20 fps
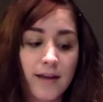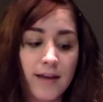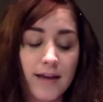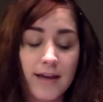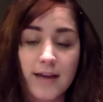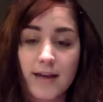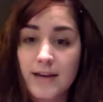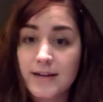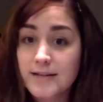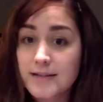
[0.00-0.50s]

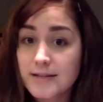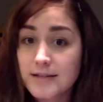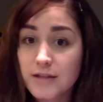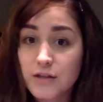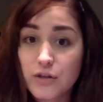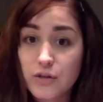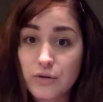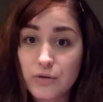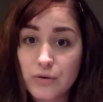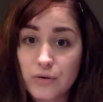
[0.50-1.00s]
and it doesn't
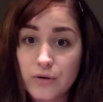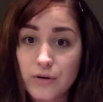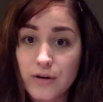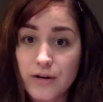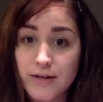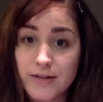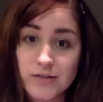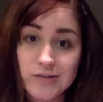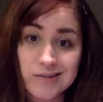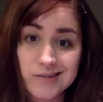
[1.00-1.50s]
cure,
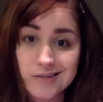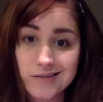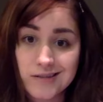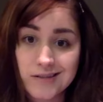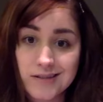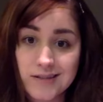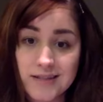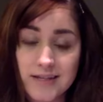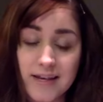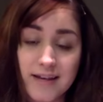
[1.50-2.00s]
and it
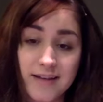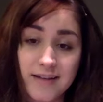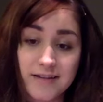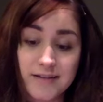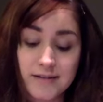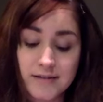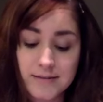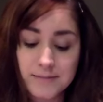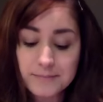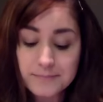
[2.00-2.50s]
just
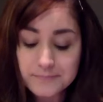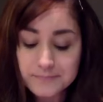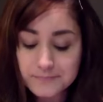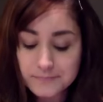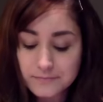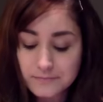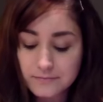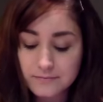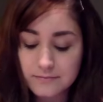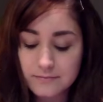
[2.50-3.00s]
stays
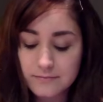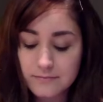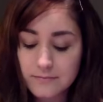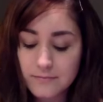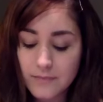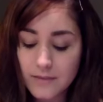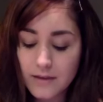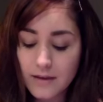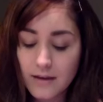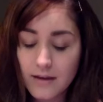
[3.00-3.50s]

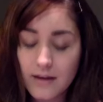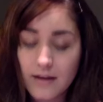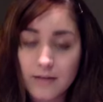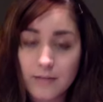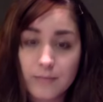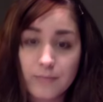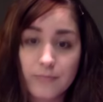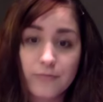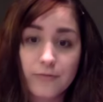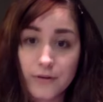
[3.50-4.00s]

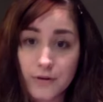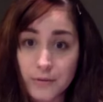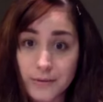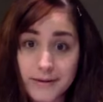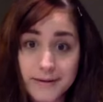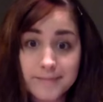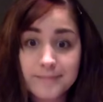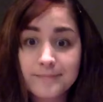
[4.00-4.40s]
fluid.